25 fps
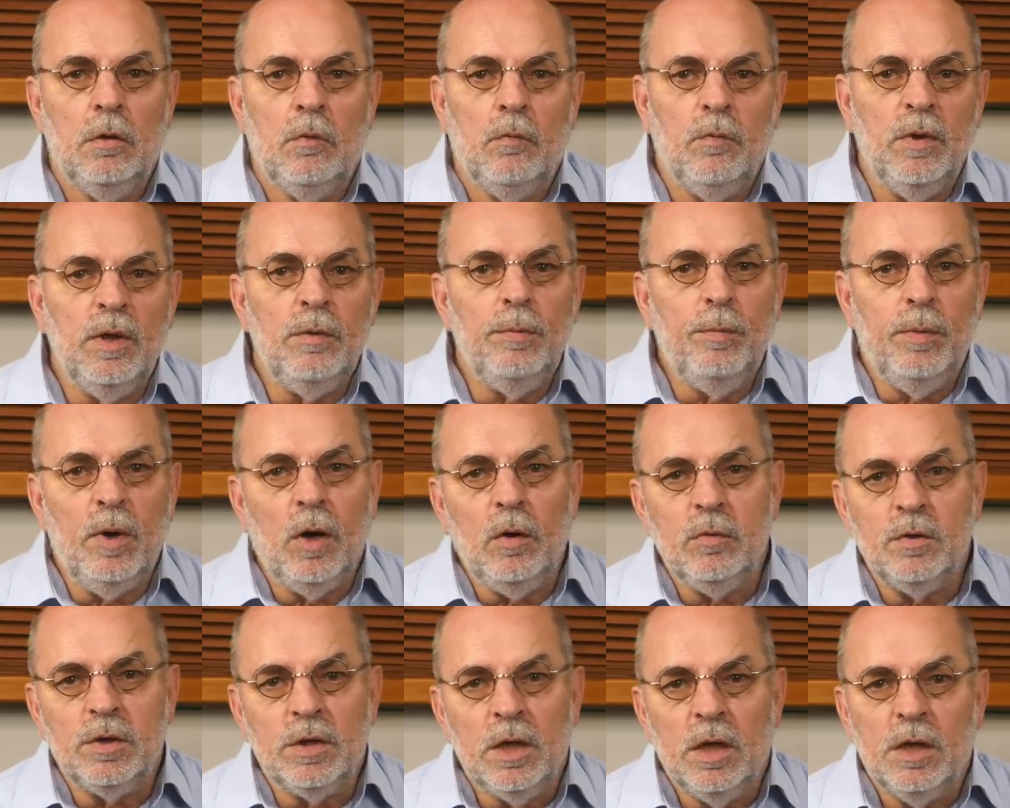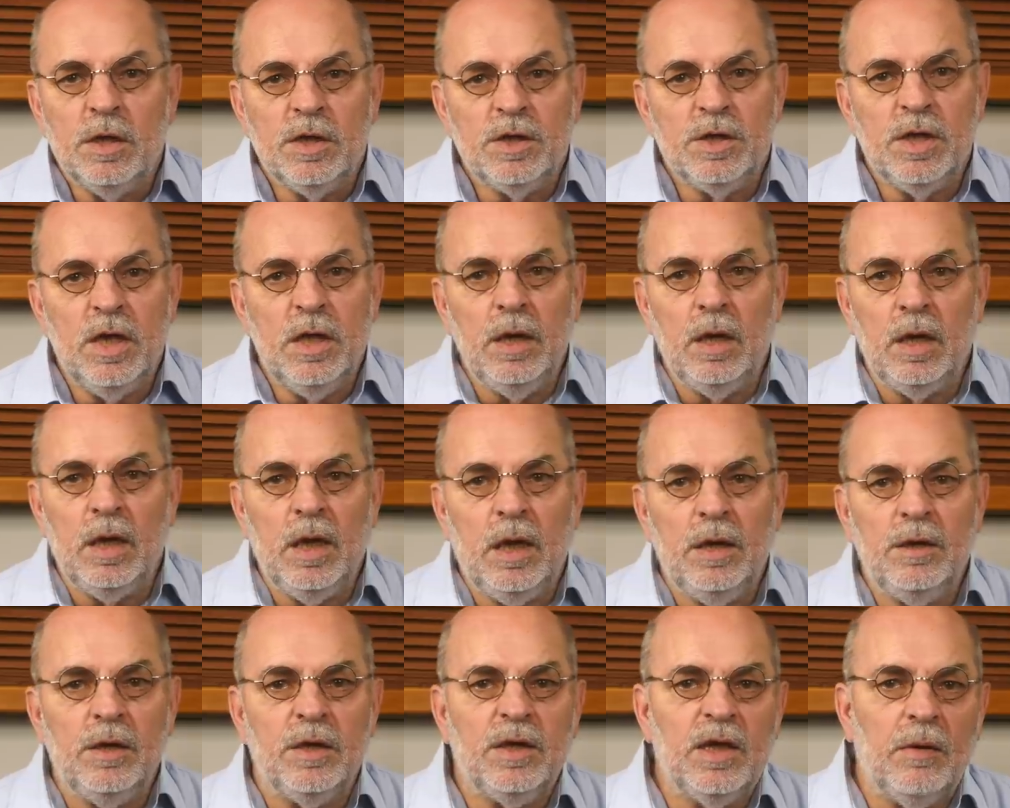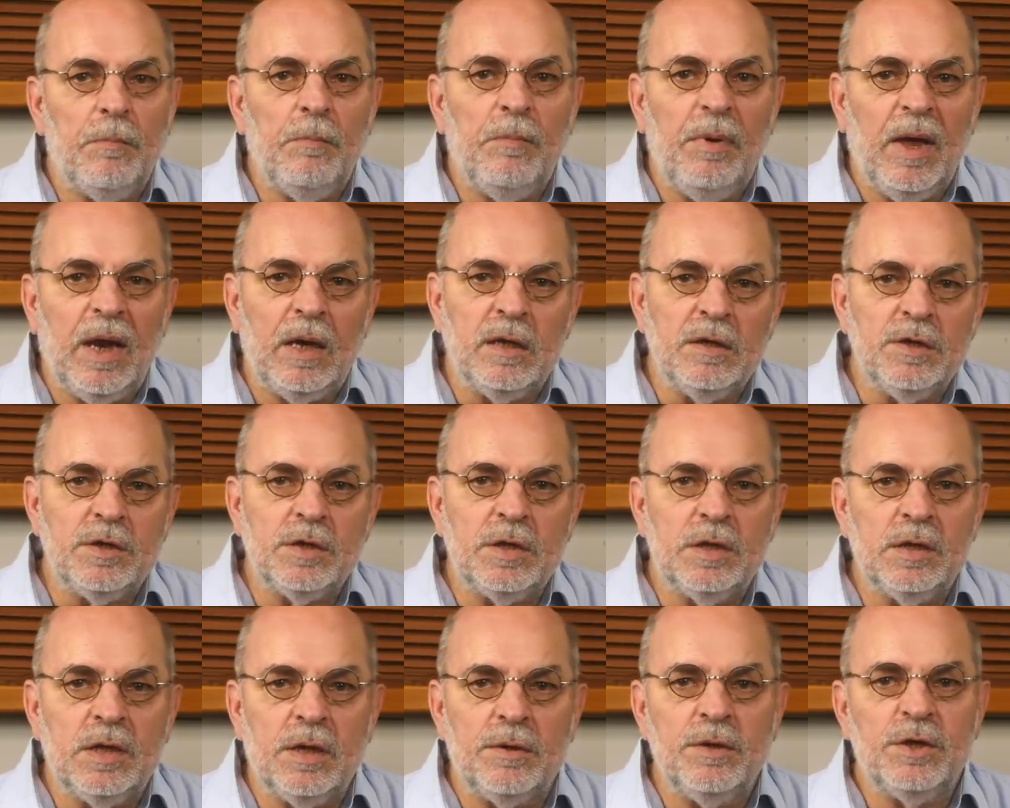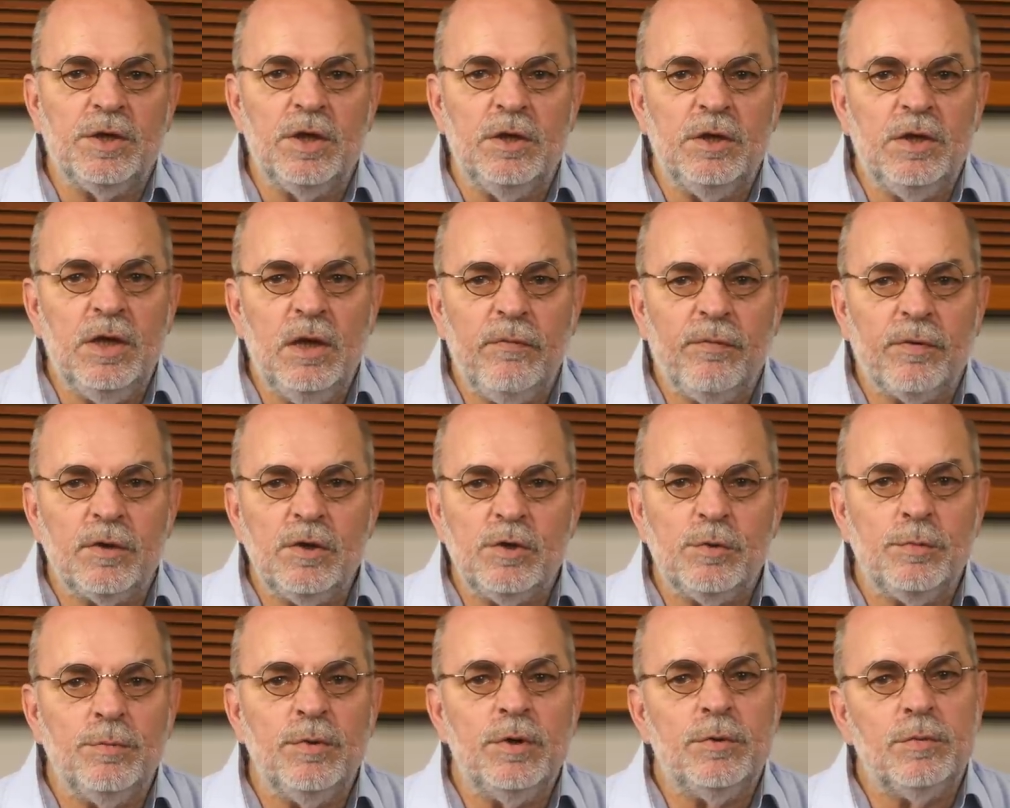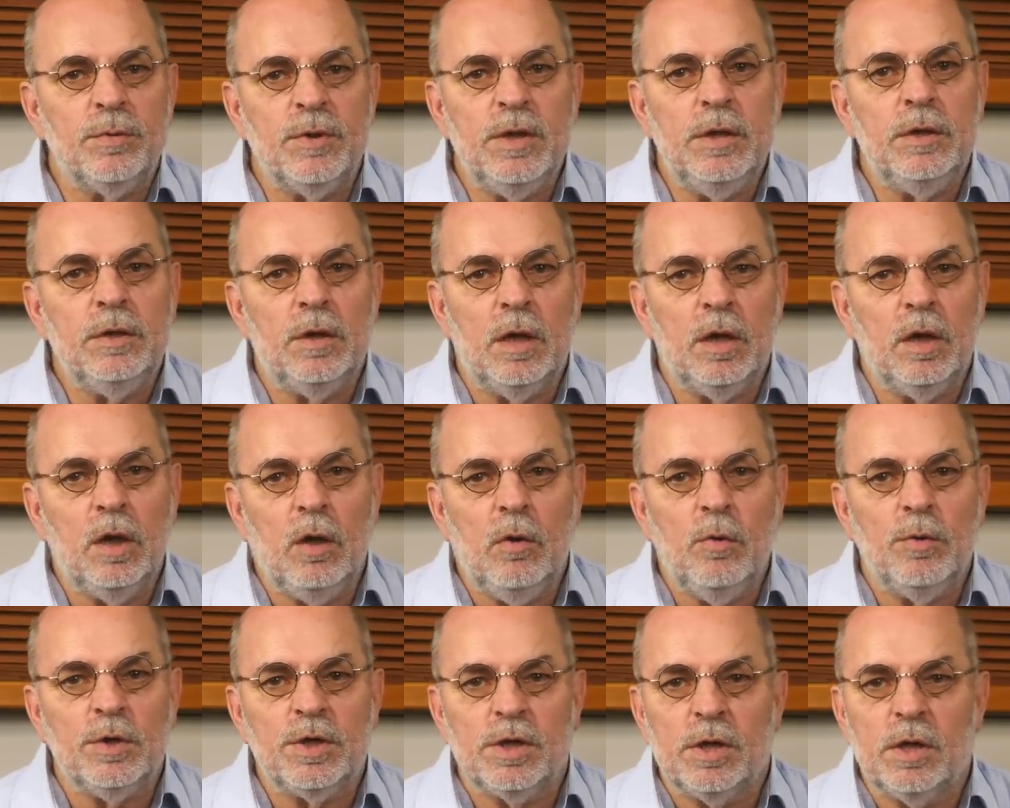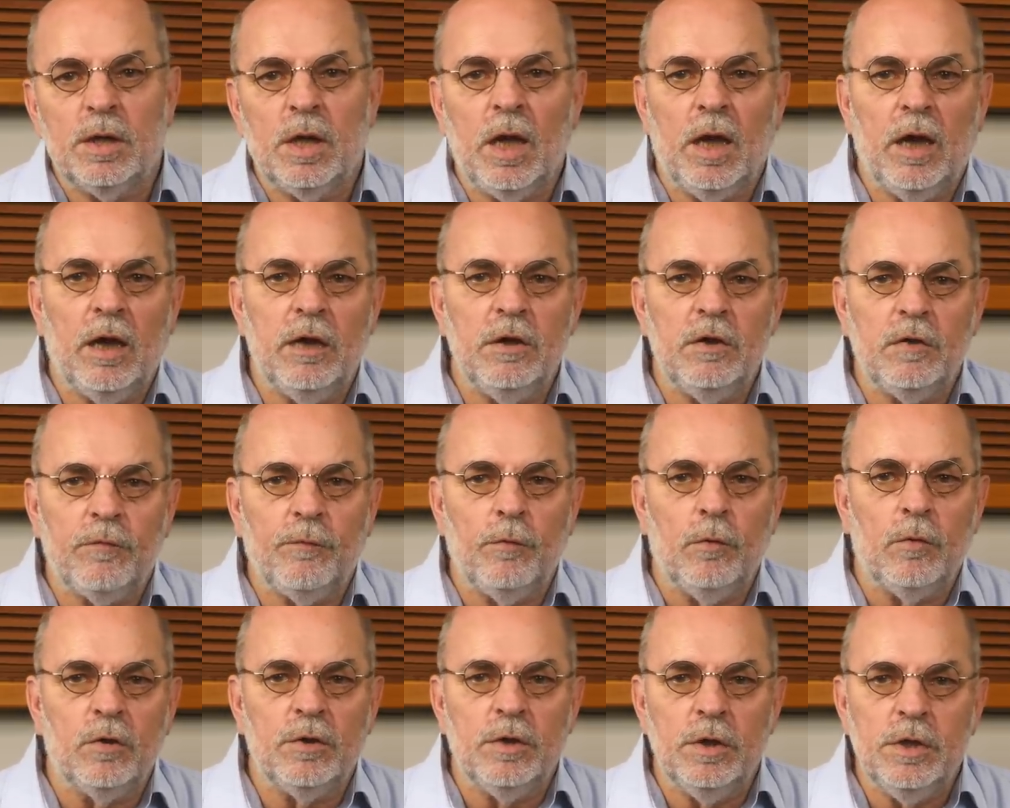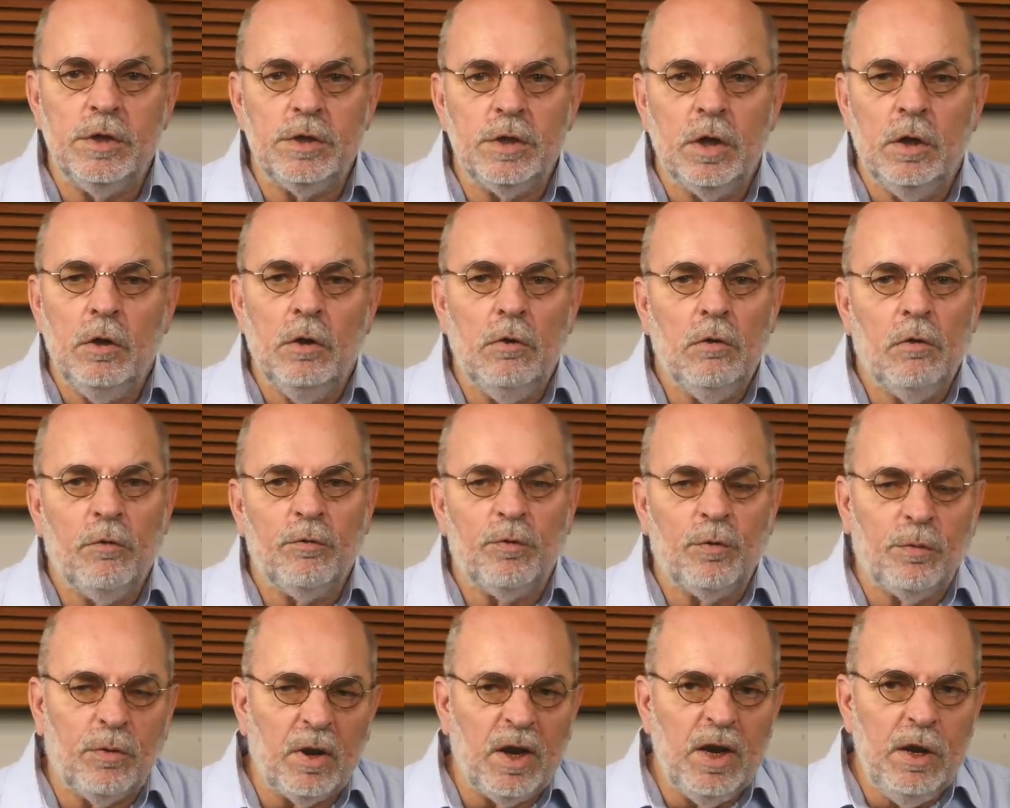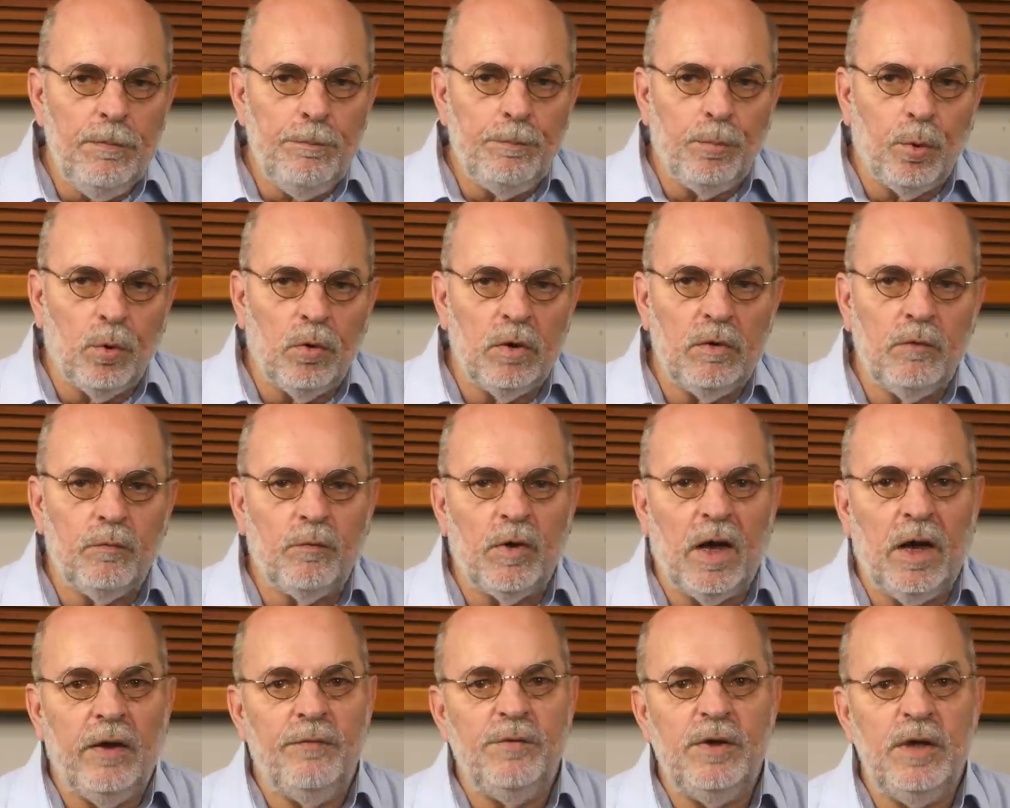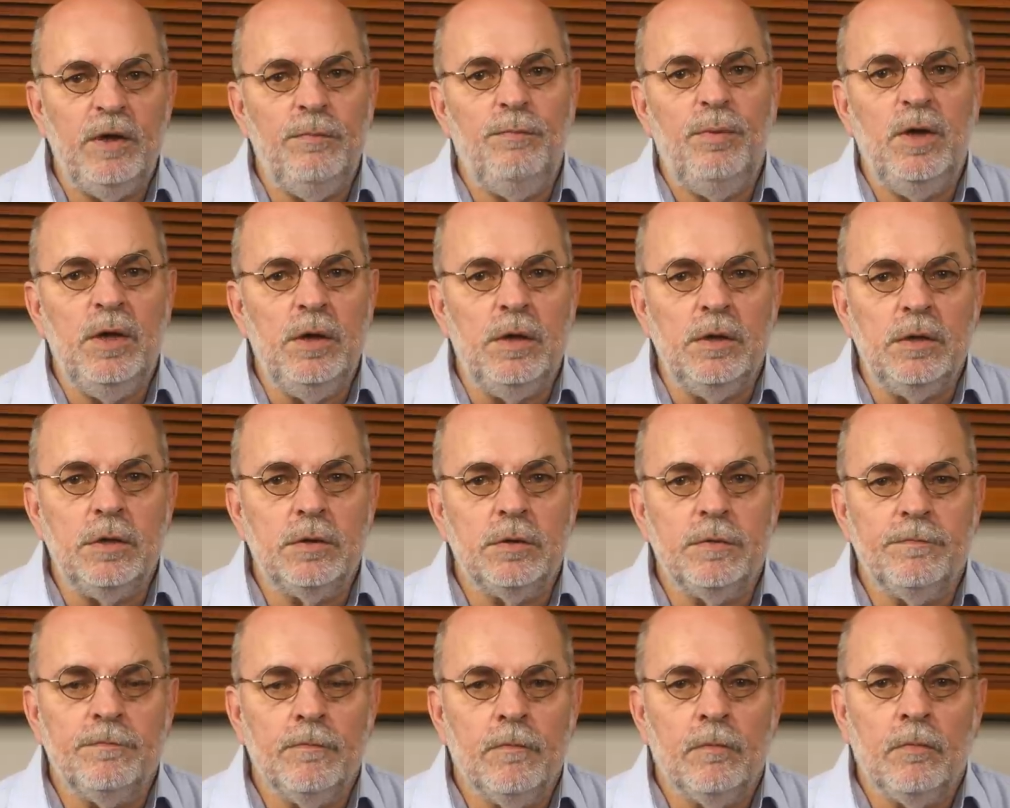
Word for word: With both single-ended and balanced, there is a difference between the lowest and the highest voltage of three point five decibels.